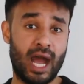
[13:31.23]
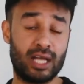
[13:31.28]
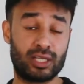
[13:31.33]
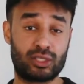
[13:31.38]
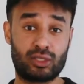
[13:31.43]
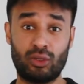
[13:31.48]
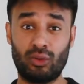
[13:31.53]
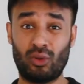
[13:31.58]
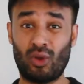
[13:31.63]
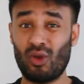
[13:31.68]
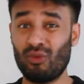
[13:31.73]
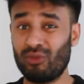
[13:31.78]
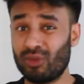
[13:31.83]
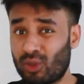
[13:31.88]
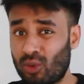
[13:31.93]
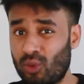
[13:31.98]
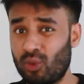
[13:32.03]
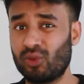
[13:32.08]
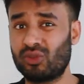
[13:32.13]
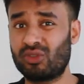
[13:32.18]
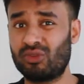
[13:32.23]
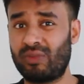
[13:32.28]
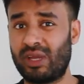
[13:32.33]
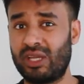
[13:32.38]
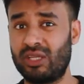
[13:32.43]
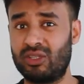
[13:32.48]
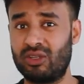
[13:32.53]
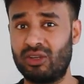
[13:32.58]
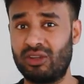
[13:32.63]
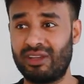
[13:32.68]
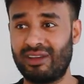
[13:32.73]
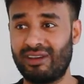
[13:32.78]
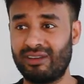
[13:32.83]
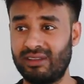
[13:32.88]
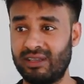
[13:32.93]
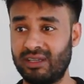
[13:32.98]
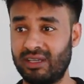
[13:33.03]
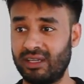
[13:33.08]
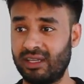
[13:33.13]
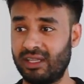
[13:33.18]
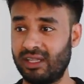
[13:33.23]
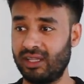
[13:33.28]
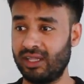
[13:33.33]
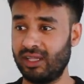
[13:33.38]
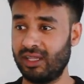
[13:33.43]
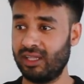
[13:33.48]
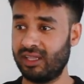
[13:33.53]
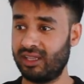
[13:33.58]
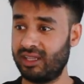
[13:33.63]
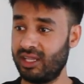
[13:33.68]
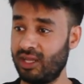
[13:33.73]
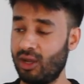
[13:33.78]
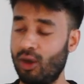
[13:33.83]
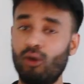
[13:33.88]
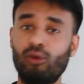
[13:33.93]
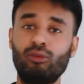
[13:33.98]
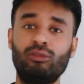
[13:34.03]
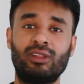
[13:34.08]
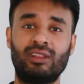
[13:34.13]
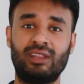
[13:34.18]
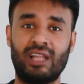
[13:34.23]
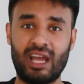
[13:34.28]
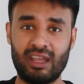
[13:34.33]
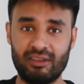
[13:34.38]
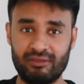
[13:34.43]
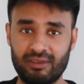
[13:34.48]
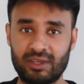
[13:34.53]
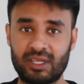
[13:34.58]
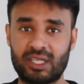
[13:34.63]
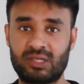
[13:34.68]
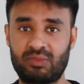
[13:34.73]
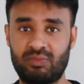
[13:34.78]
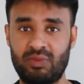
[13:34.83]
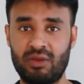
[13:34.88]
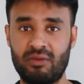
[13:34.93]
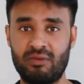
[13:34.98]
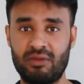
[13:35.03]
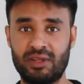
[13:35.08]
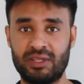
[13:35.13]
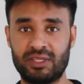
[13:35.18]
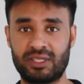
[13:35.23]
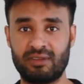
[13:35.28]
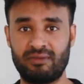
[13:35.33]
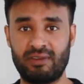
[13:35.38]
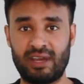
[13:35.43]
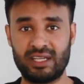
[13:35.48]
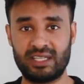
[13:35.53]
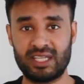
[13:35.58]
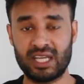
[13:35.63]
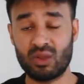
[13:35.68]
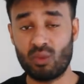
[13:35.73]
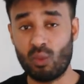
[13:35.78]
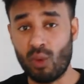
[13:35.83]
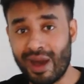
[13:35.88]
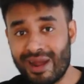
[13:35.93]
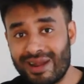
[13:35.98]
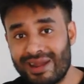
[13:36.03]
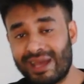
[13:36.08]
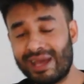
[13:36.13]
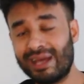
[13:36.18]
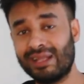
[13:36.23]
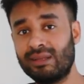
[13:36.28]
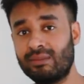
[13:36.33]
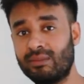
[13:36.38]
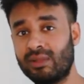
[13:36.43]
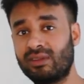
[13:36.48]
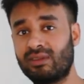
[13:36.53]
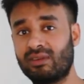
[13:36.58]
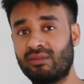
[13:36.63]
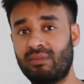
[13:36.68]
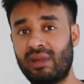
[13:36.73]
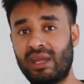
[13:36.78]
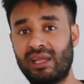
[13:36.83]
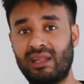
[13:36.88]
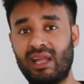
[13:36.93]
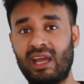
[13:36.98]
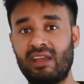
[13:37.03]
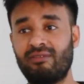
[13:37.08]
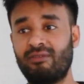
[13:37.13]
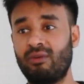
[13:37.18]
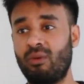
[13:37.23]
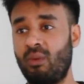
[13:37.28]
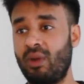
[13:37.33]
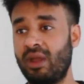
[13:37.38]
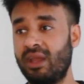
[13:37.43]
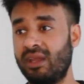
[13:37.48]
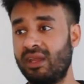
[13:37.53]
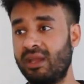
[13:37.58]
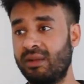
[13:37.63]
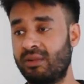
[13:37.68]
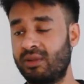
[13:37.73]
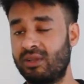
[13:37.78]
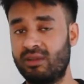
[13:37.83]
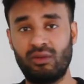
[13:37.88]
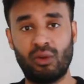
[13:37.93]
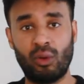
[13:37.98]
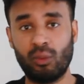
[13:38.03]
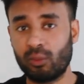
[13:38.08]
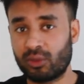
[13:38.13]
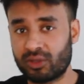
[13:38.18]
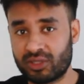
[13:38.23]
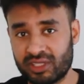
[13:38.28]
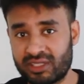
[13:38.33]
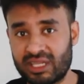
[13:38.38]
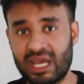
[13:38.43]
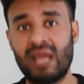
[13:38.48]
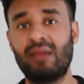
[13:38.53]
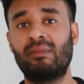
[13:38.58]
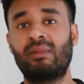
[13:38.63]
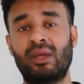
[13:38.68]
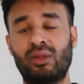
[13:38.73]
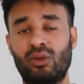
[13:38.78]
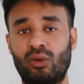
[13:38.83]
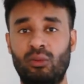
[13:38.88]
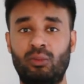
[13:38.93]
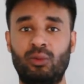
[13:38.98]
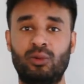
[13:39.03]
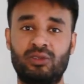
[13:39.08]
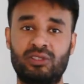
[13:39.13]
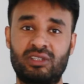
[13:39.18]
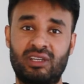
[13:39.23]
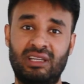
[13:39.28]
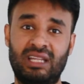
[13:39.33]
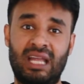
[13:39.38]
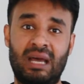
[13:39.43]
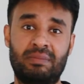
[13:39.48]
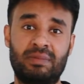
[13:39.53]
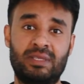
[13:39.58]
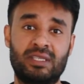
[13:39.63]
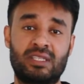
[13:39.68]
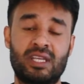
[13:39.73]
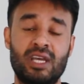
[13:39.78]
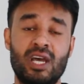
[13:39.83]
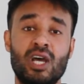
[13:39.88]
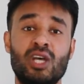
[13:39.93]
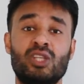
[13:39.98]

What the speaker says: So over the course of my journey, I think the whole life experience, if I take one element of my life away, the timeline almost collapses.